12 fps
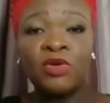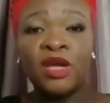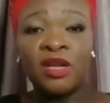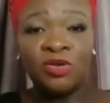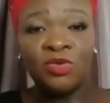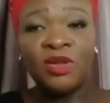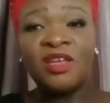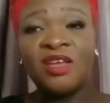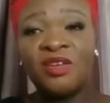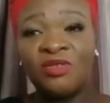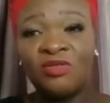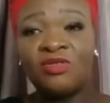we are doing
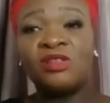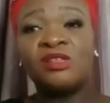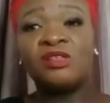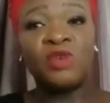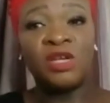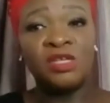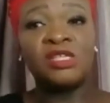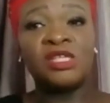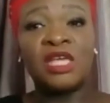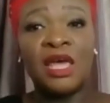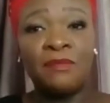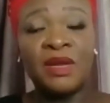here, this is what
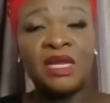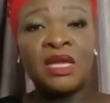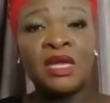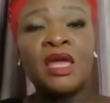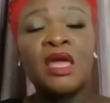is happening,